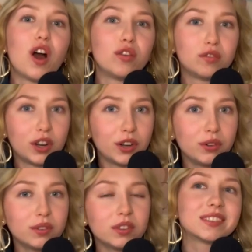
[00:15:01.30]
our
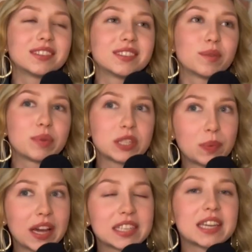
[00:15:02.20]
own
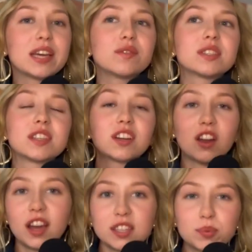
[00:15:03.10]
perspectives, the
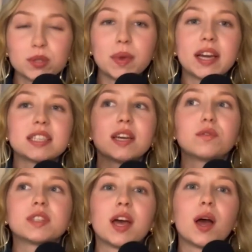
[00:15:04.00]
client's
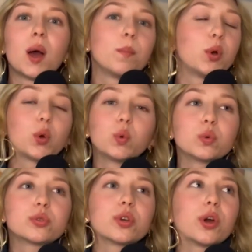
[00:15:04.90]
perspectives, but
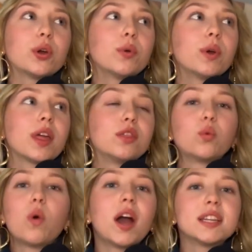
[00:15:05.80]
also the
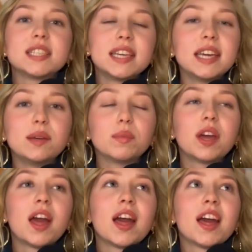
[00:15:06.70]
wider team.
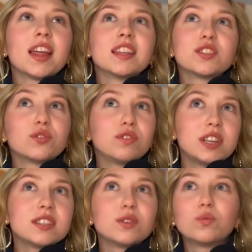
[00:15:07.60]
There's a
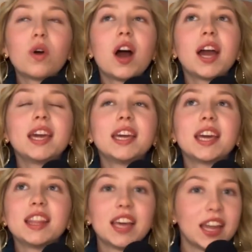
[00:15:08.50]
reason why
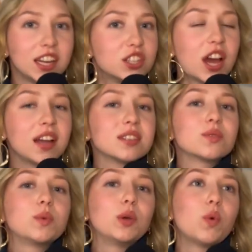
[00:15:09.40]
in the NHS
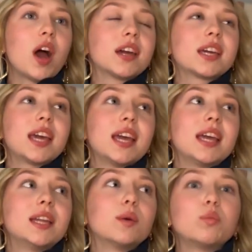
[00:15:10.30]
we work
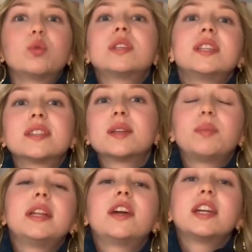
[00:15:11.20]
in
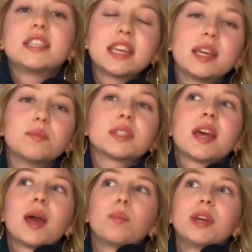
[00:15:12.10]
multidisciplinary teams
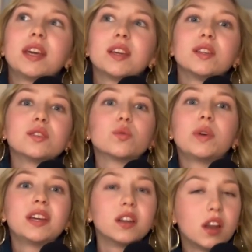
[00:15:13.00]
because we
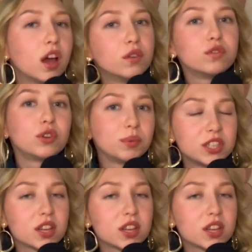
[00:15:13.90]
can learn from each